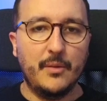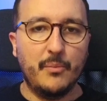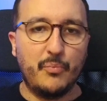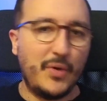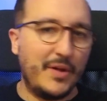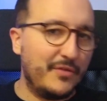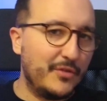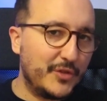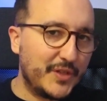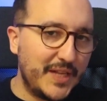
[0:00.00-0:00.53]

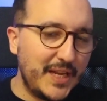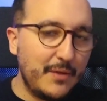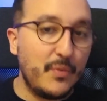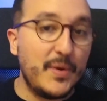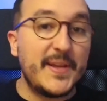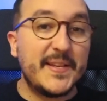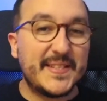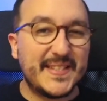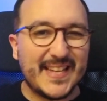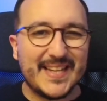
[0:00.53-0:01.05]
Previously,
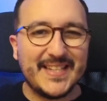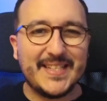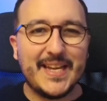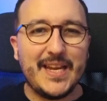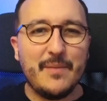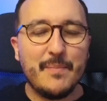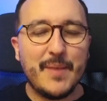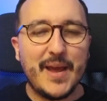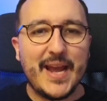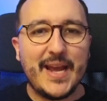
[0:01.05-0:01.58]
we sent
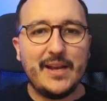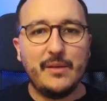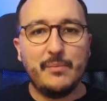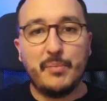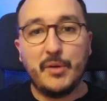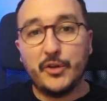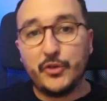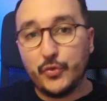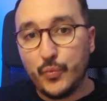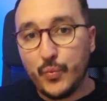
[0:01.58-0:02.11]
email,
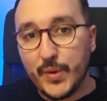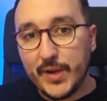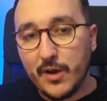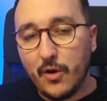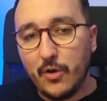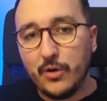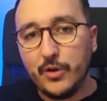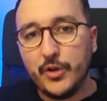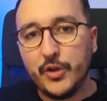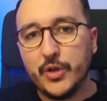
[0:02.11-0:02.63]
but we
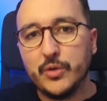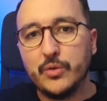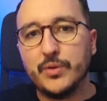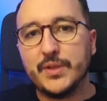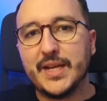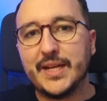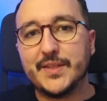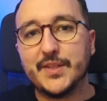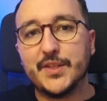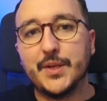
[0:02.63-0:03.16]
all know
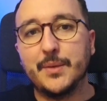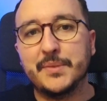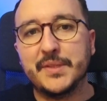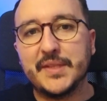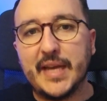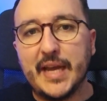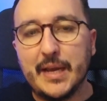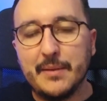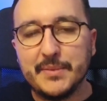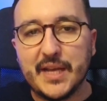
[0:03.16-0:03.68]
that
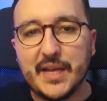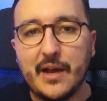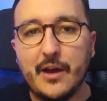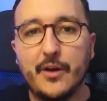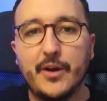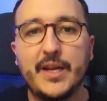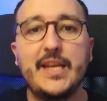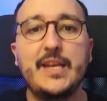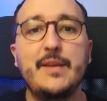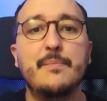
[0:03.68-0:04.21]
sometimes
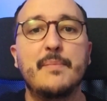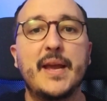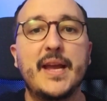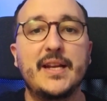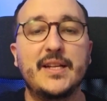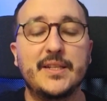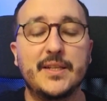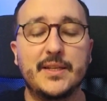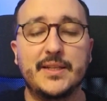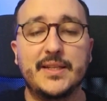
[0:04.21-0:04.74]
our
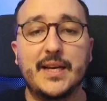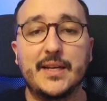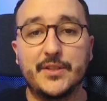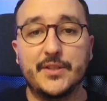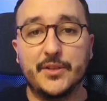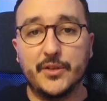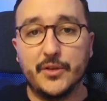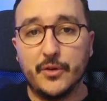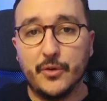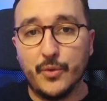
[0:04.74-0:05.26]
email
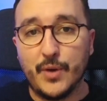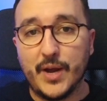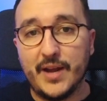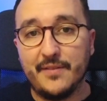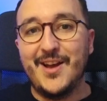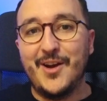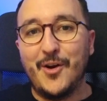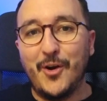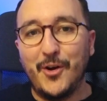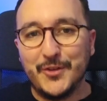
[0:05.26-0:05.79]
doesn't
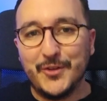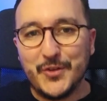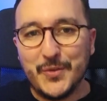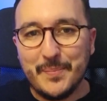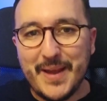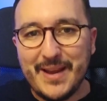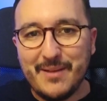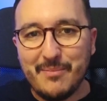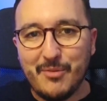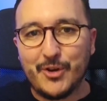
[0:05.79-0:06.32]
arrive on the
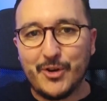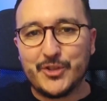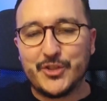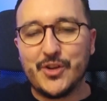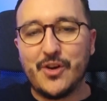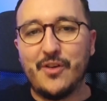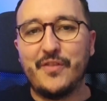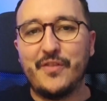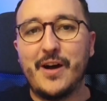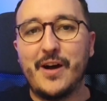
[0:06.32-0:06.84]
mailbox
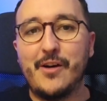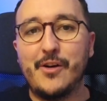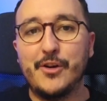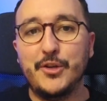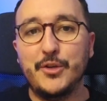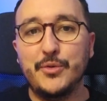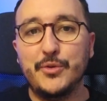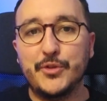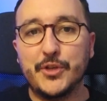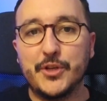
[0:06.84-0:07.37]
of our
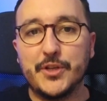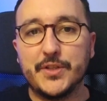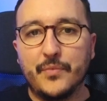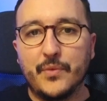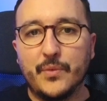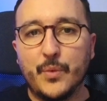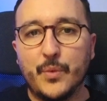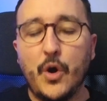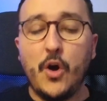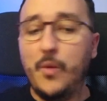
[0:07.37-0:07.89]
users,
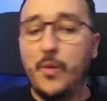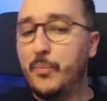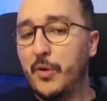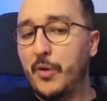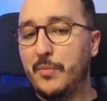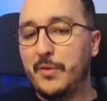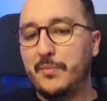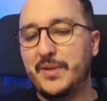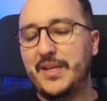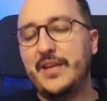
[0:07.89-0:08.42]
or
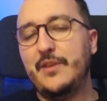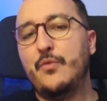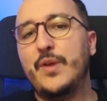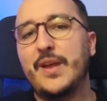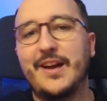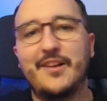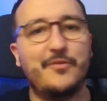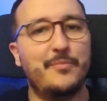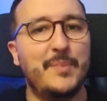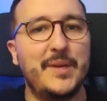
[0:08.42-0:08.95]
probably we
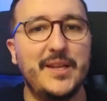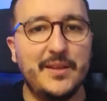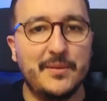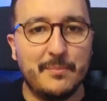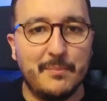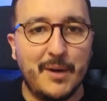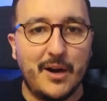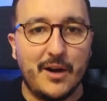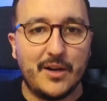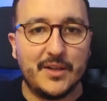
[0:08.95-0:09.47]
have been
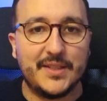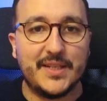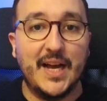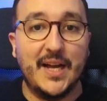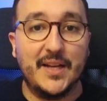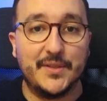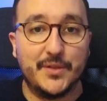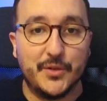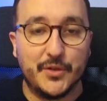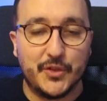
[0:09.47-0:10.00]
marked
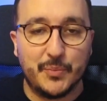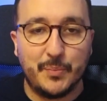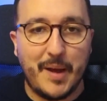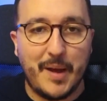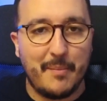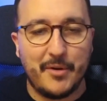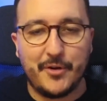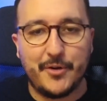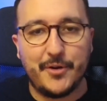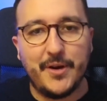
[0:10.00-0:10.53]
as a
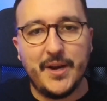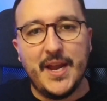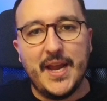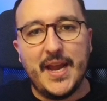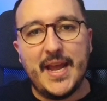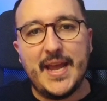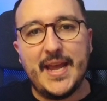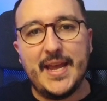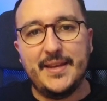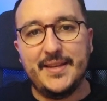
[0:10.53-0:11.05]
spammer
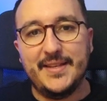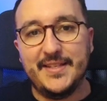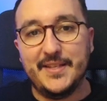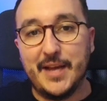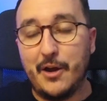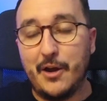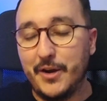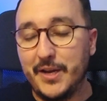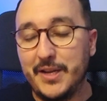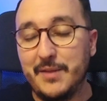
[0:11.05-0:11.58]
and
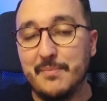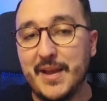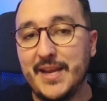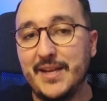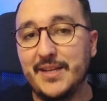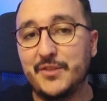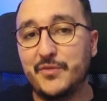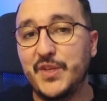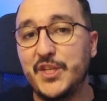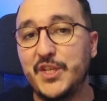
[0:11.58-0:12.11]
our
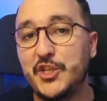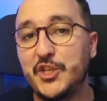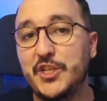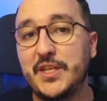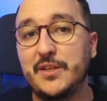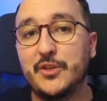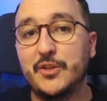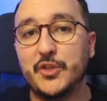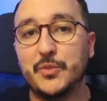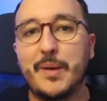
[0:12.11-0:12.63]
emails finish
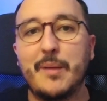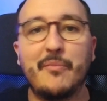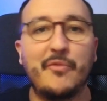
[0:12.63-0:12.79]
in the spam